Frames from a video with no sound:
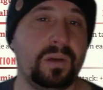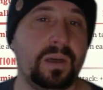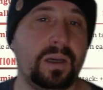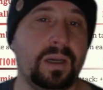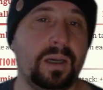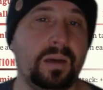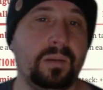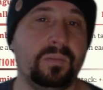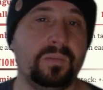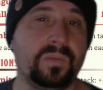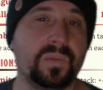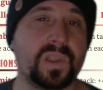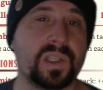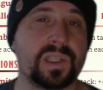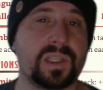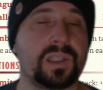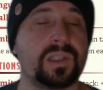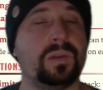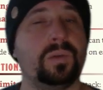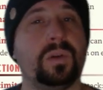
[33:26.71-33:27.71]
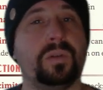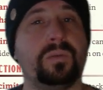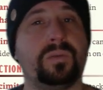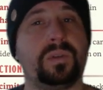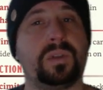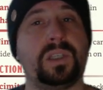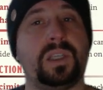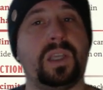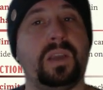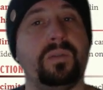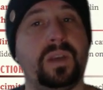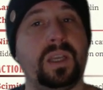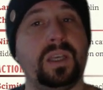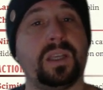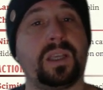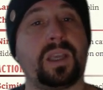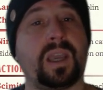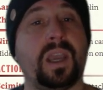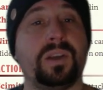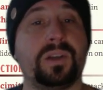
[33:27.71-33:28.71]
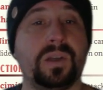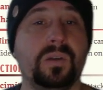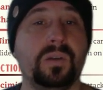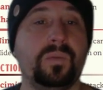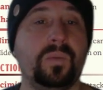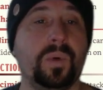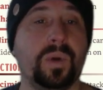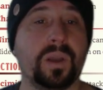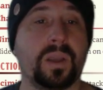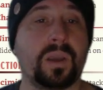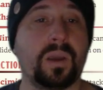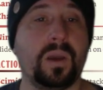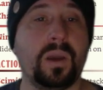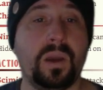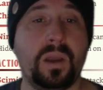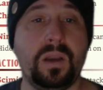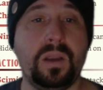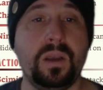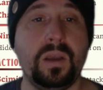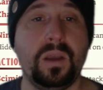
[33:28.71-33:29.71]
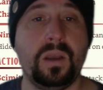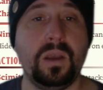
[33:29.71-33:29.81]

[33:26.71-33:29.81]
to sort of give an indication of what occurred.